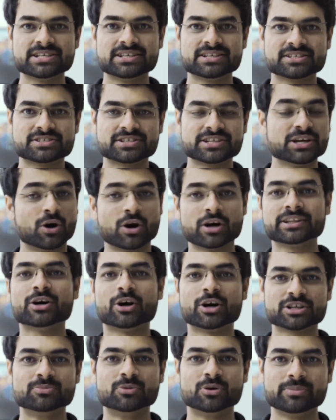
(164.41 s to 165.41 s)
C G
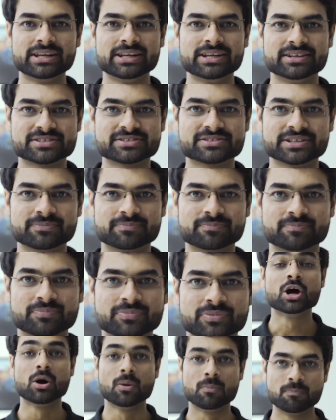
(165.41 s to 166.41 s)
industry or the automobile
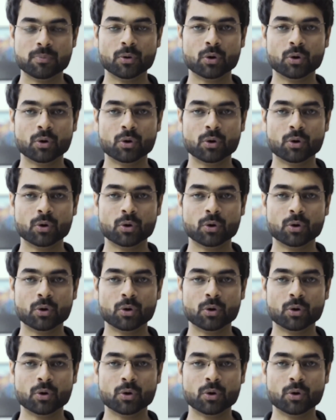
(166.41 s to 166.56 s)
industry,